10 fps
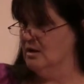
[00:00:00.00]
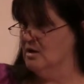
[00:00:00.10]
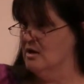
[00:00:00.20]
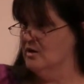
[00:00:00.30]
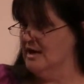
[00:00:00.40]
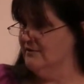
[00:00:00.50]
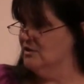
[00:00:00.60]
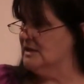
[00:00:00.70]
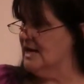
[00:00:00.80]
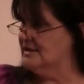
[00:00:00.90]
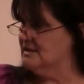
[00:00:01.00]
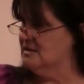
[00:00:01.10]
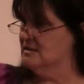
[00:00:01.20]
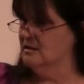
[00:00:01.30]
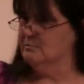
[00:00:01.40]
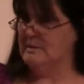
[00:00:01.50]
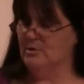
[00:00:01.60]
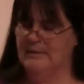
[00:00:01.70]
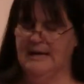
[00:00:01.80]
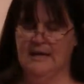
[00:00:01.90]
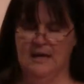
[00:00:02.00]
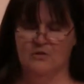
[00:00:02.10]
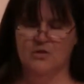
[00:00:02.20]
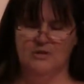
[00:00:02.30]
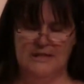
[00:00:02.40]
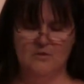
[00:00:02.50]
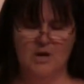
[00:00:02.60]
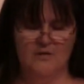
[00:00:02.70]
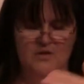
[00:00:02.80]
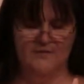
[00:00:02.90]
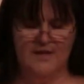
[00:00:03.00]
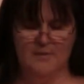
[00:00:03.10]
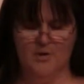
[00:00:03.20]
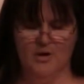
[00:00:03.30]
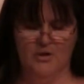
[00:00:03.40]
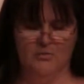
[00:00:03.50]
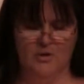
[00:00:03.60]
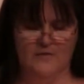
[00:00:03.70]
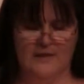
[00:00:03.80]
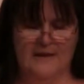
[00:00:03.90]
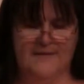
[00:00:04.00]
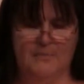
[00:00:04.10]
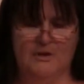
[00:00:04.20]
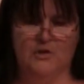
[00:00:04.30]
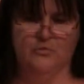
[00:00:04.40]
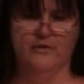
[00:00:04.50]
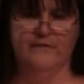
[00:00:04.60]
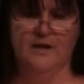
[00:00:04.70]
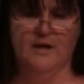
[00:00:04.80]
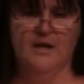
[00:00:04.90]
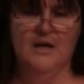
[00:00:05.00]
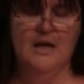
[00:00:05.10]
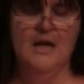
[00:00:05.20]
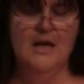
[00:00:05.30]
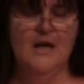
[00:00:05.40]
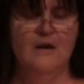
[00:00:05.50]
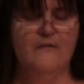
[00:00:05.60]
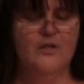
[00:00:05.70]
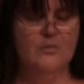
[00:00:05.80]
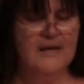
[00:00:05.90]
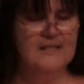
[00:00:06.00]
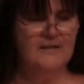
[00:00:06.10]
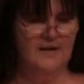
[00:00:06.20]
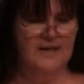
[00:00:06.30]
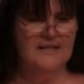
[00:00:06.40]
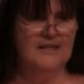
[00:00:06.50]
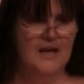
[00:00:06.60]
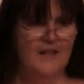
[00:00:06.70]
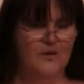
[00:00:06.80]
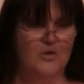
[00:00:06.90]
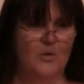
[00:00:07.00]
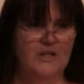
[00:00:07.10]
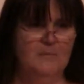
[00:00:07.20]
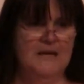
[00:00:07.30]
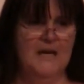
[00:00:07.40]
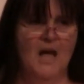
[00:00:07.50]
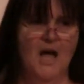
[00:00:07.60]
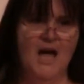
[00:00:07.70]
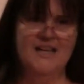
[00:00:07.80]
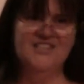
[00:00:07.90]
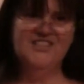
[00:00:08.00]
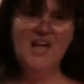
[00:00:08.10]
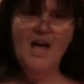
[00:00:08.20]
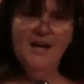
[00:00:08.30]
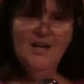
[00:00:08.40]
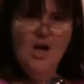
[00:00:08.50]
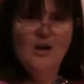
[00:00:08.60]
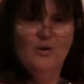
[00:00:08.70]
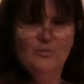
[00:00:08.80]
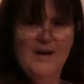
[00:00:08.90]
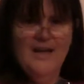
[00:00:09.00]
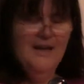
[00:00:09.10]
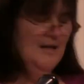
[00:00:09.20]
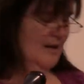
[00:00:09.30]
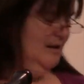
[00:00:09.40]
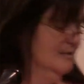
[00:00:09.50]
congregating for classes and the people are backing out. So teen drivers, if they can park in the rear of the lot, that'd be terrific. For the rest of us, there's going to be a sign on a red